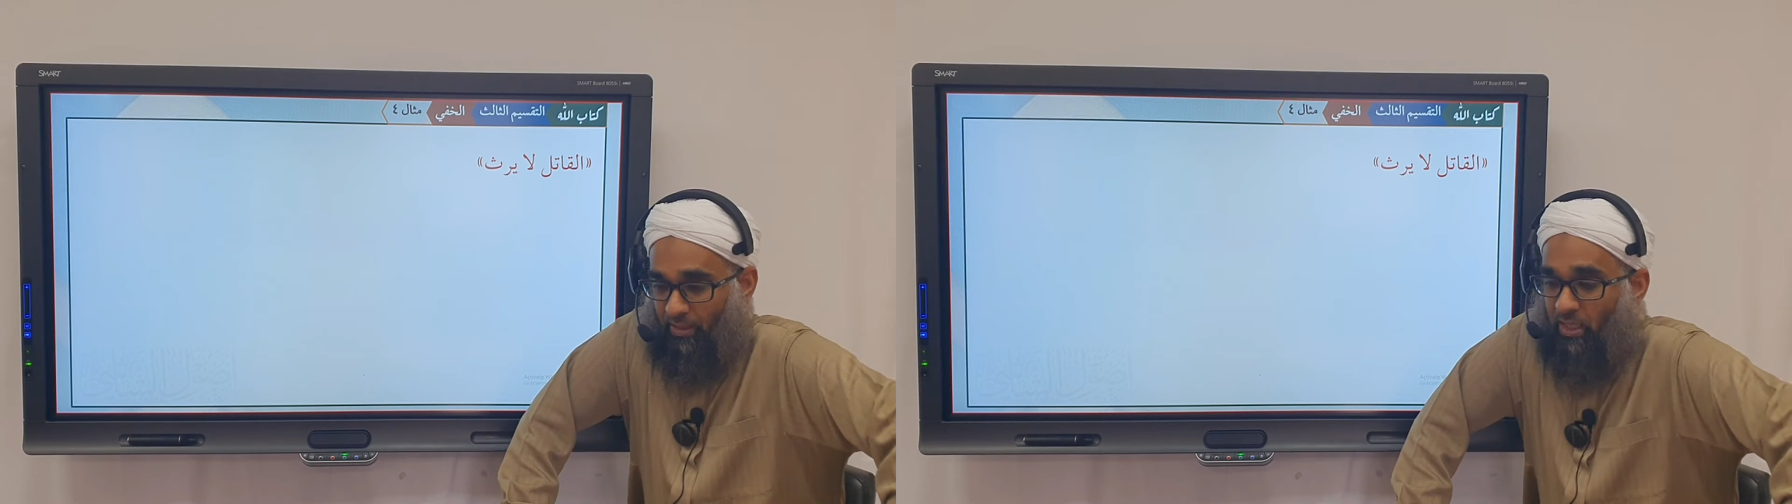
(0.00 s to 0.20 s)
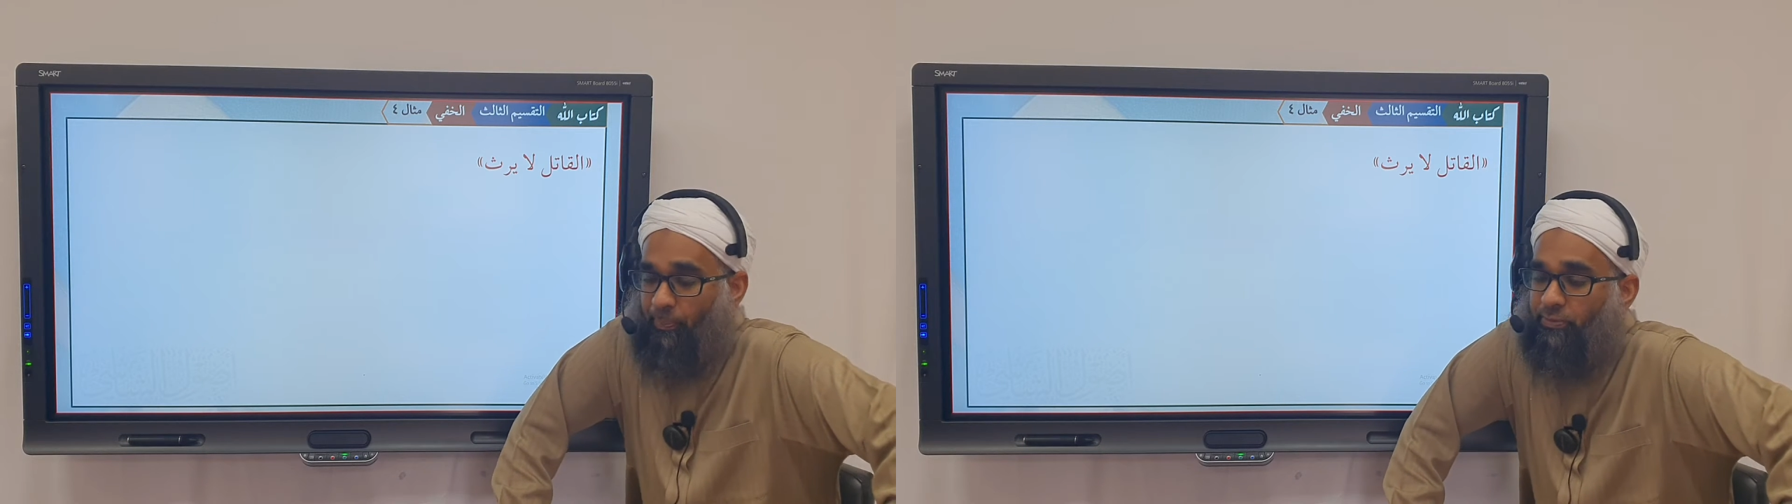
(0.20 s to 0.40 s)

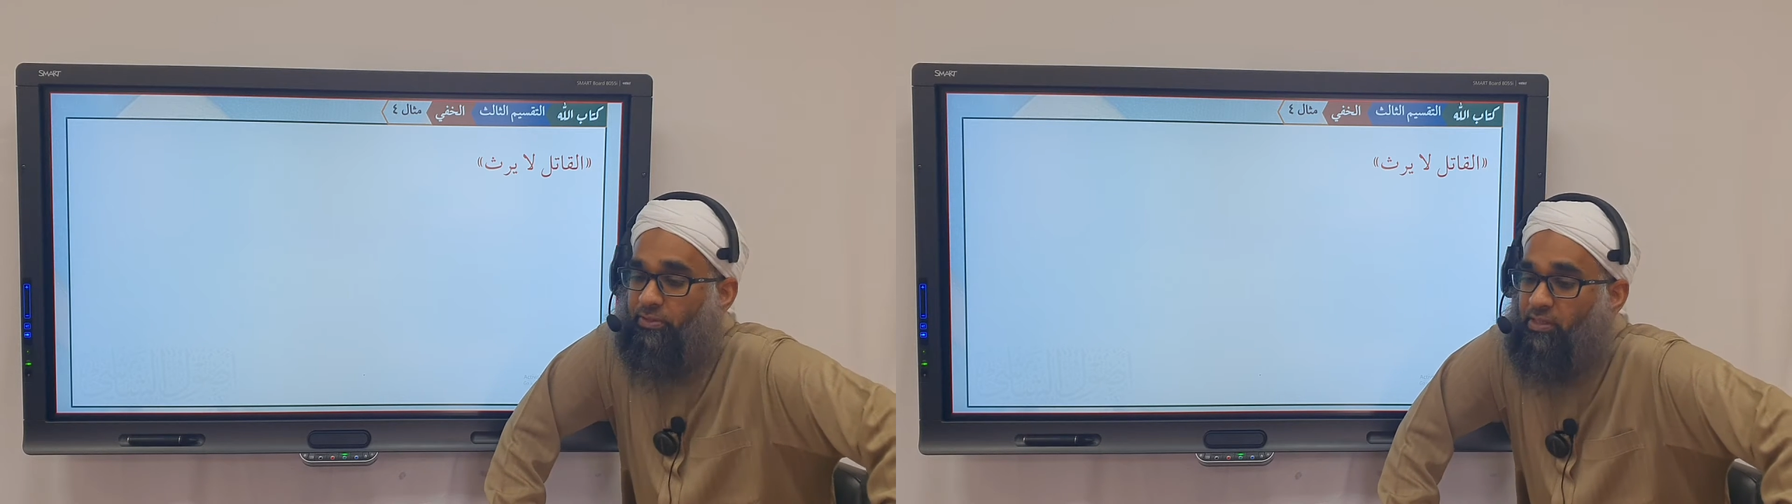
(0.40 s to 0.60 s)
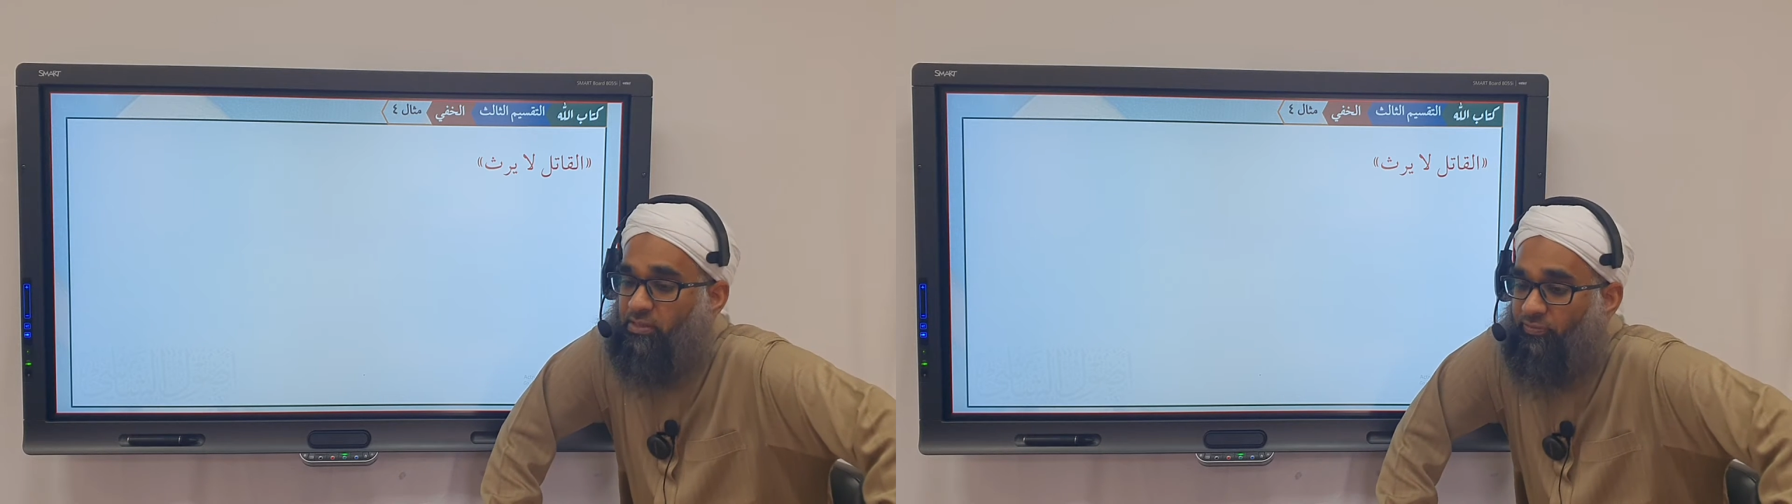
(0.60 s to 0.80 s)
A
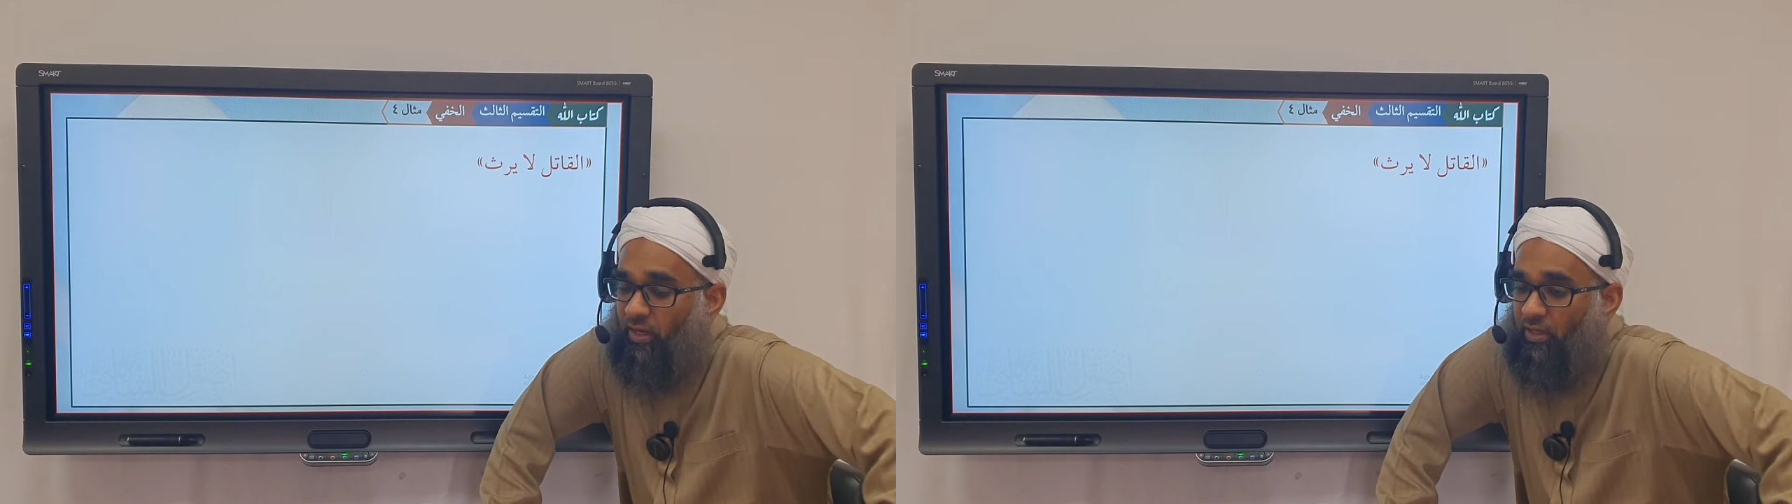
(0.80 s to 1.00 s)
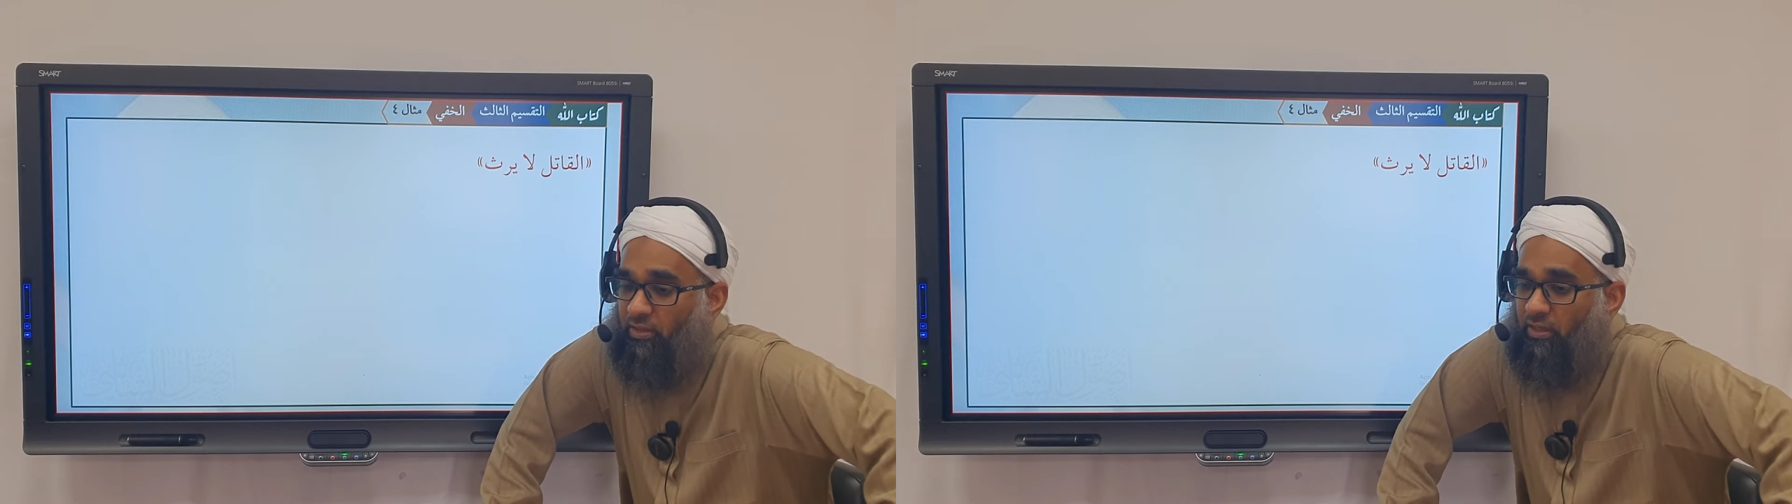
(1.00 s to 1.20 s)
person kills his
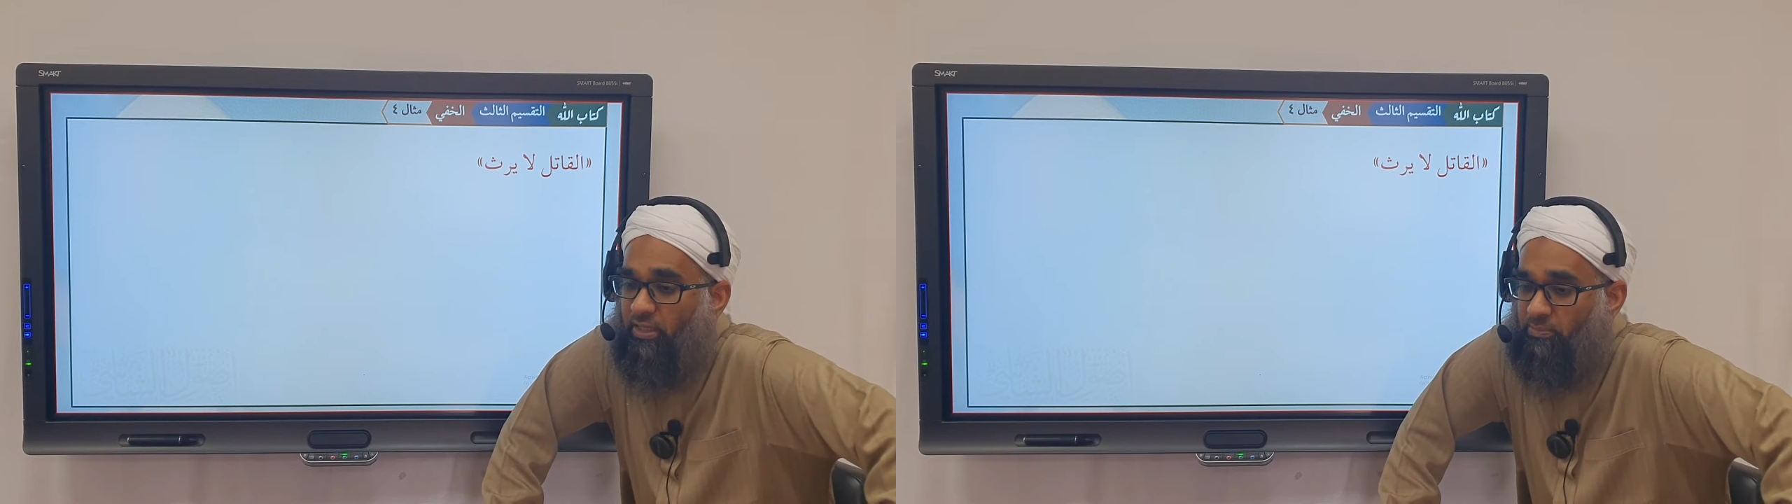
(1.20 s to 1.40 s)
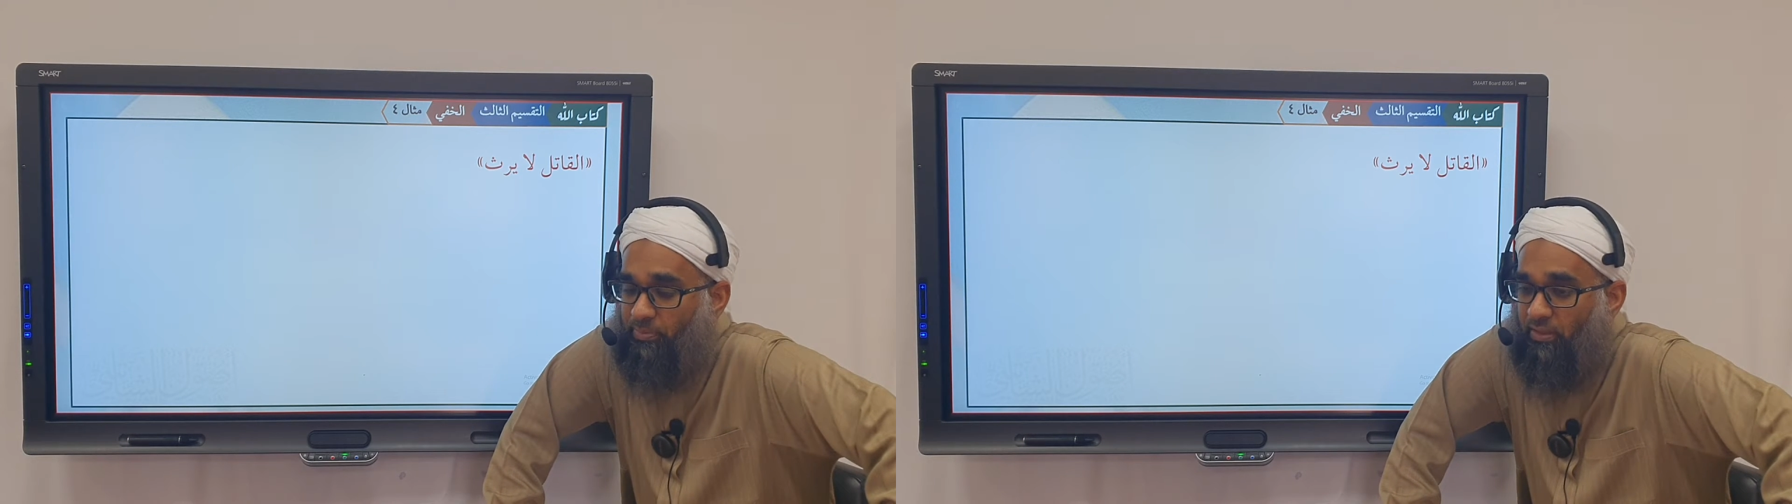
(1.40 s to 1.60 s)
father,
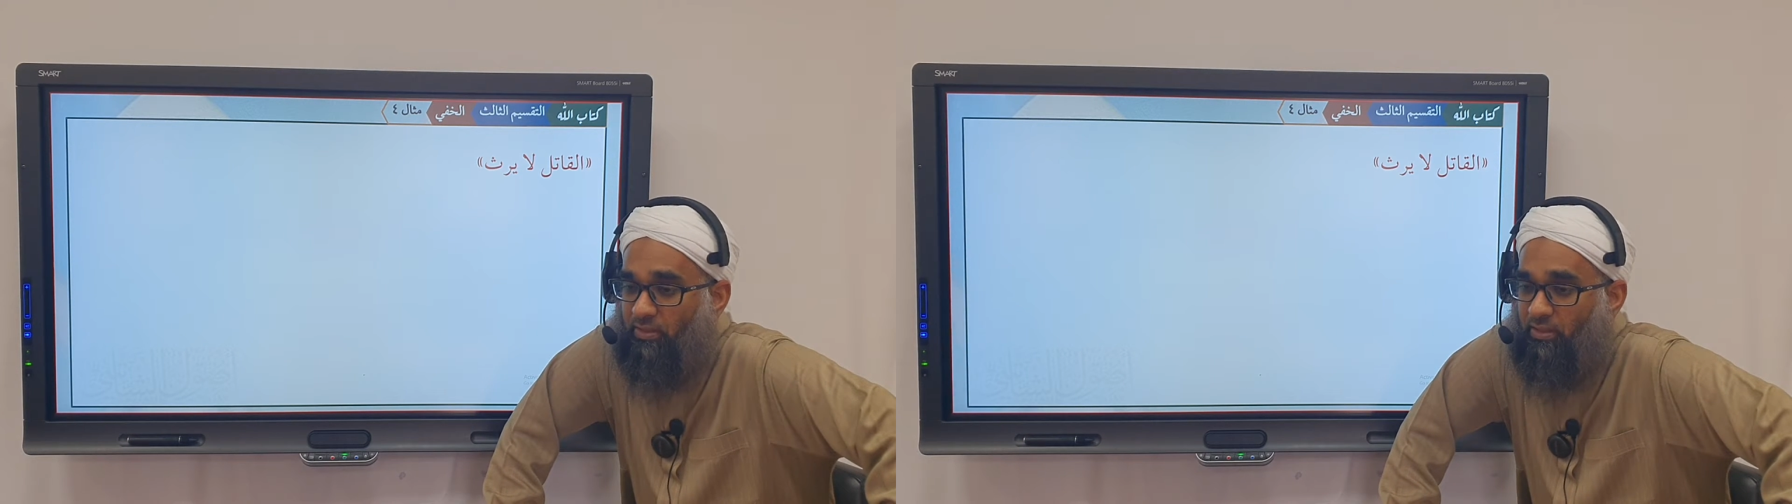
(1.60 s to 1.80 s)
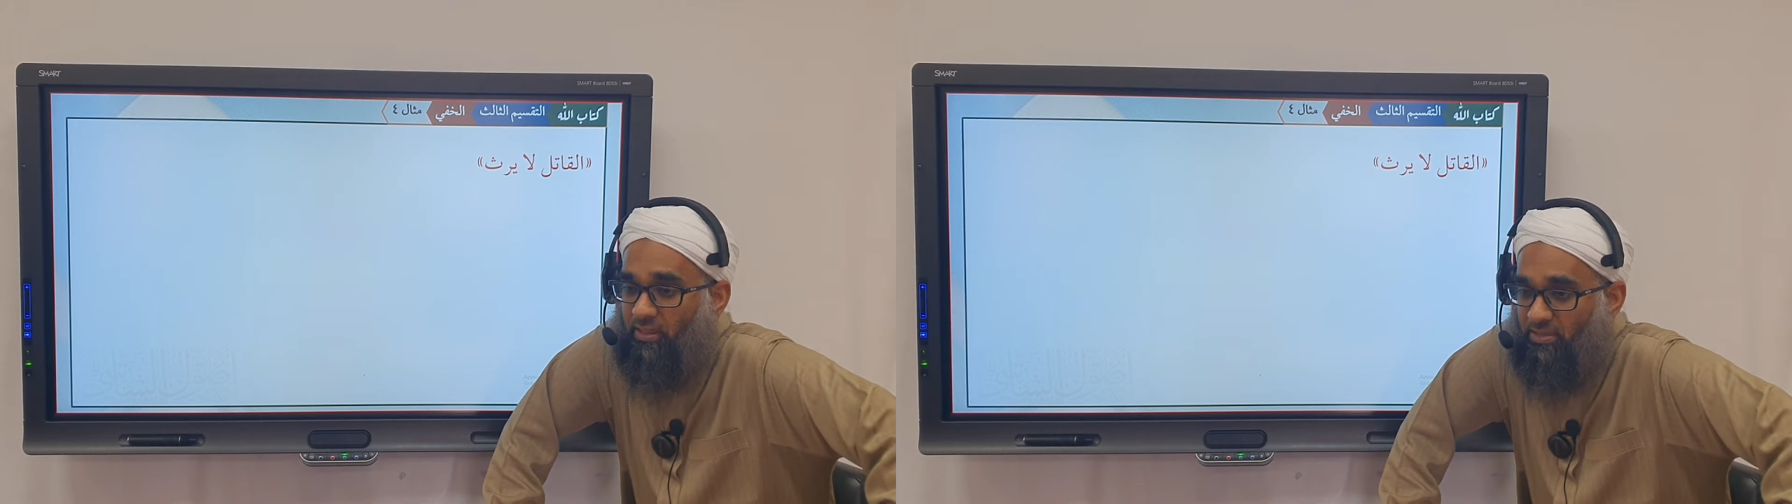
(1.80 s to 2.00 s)
his brother,